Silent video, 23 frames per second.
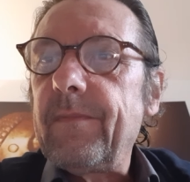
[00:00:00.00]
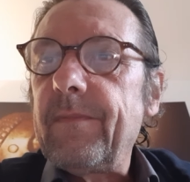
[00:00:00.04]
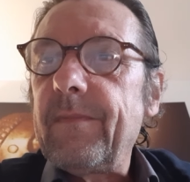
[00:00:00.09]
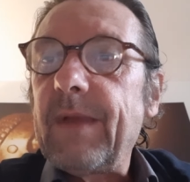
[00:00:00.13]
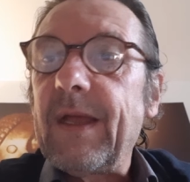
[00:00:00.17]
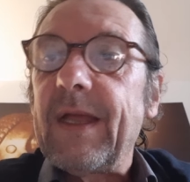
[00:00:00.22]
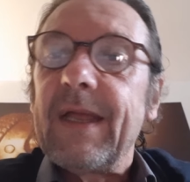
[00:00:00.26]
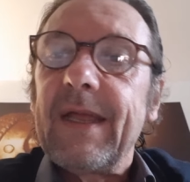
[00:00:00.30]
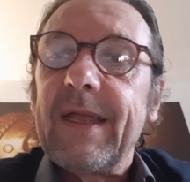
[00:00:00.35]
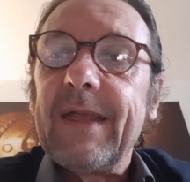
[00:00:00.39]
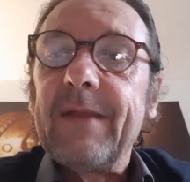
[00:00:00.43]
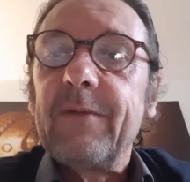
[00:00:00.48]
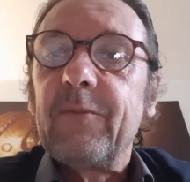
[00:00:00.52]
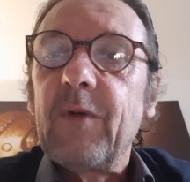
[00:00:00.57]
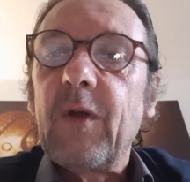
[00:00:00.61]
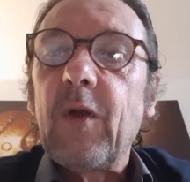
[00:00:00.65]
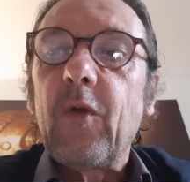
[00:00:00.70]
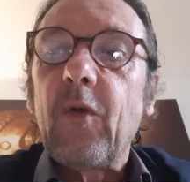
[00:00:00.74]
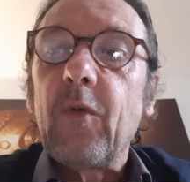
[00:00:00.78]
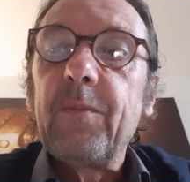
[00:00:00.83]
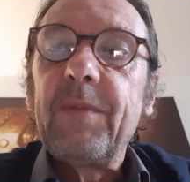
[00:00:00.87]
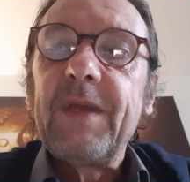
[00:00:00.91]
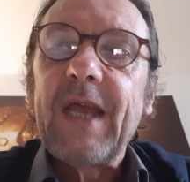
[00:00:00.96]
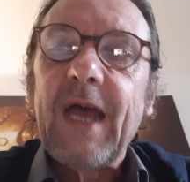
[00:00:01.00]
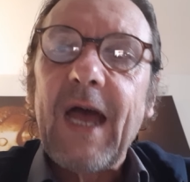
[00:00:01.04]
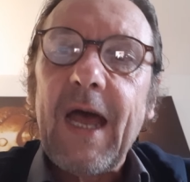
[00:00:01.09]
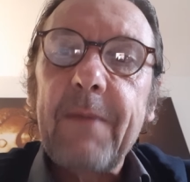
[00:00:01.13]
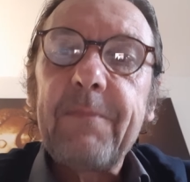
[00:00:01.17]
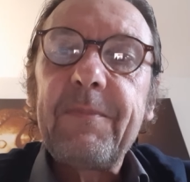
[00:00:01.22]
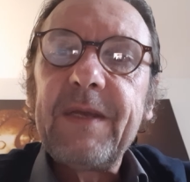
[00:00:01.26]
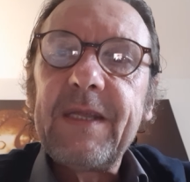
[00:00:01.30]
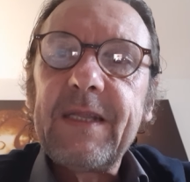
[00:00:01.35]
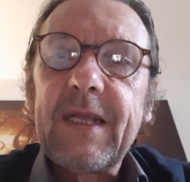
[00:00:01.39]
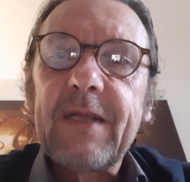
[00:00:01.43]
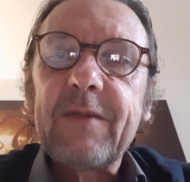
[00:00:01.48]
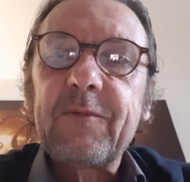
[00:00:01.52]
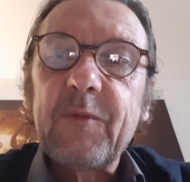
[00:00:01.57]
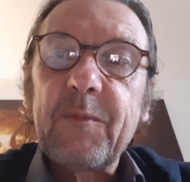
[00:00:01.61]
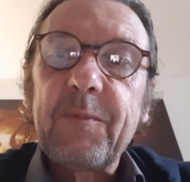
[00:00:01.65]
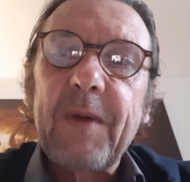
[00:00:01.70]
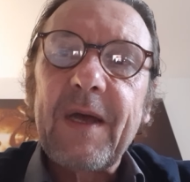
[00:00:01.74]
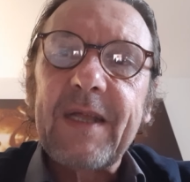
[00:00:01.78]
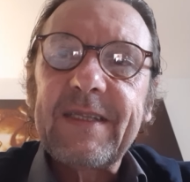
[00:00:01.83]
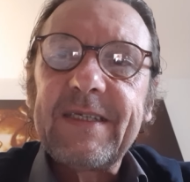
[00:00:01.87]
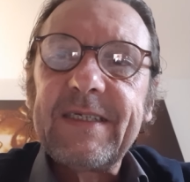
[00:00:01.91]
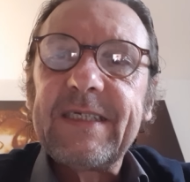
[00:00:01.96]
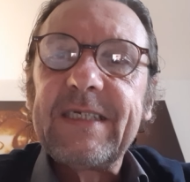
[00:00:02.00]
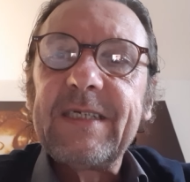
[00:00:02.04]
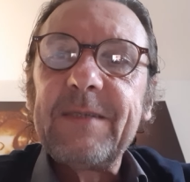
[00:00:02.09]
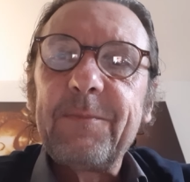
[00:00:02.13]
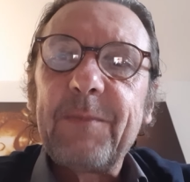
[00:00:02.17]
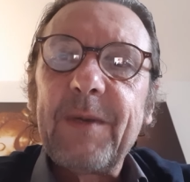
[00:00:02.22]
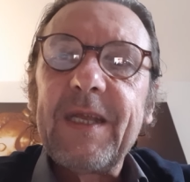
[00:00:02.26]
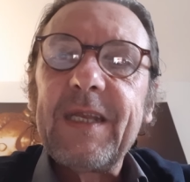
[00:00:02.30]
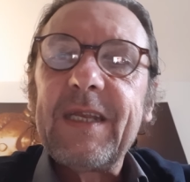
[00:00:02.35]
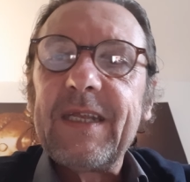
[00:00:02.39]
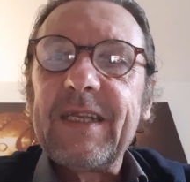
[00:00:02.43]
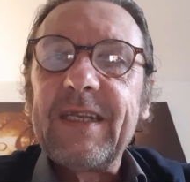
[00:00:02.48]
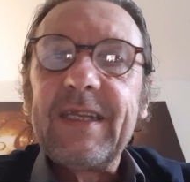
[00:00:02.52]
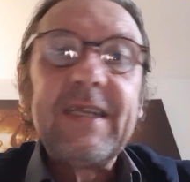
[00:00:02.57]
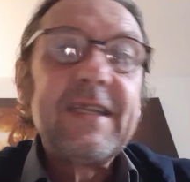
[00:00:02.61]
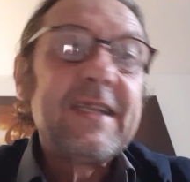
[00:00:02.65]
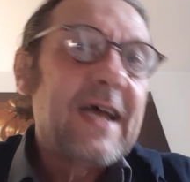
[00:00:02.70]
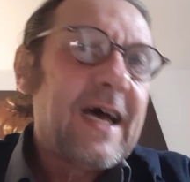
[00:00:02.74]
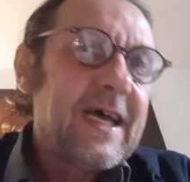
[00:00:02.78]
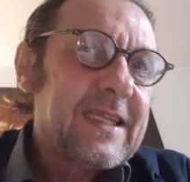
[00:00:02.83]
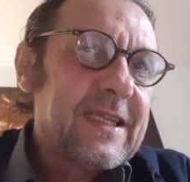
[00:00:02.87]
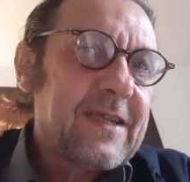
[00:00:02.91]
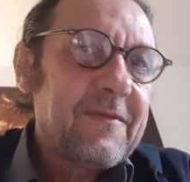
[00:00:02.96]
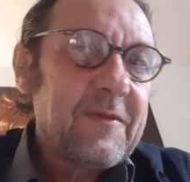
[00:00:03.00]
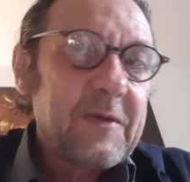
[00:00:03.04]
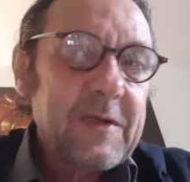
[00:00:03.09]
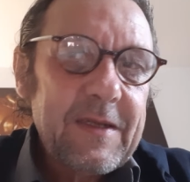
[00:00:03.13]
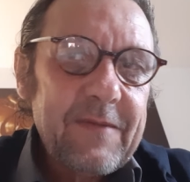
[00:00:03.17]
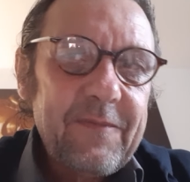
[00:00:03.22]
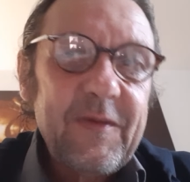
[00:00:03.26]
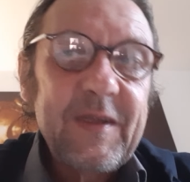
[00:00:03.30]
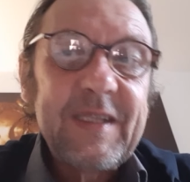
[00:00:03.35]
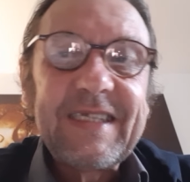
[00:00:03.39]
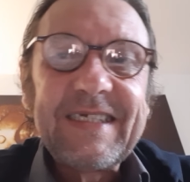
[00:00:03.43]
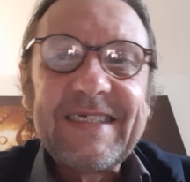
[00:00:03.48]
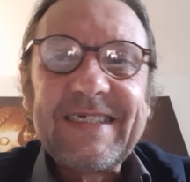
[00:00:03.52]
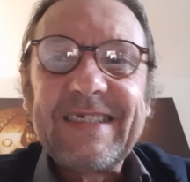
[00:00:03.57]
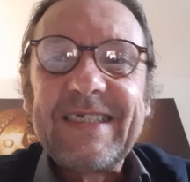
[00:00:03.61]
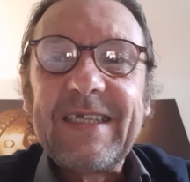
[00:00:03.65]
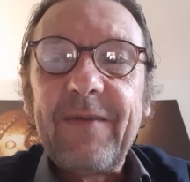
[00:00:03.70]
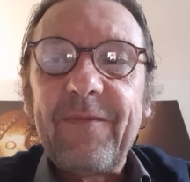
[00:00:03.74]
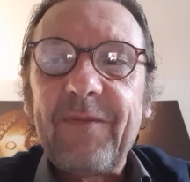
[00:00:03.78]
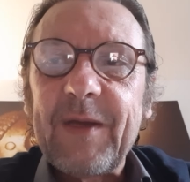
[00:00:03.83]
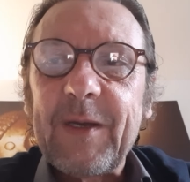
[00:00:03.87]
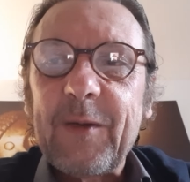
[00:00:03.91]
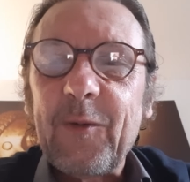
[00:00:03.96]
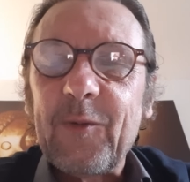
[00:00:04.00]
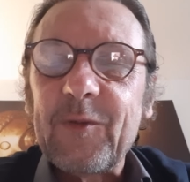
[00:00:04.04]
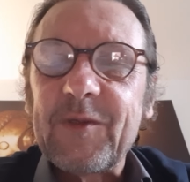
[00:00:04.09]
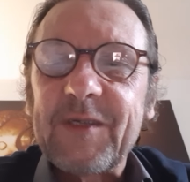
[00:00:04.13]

and we'll all be happy that we participated in that, even if it is difficult.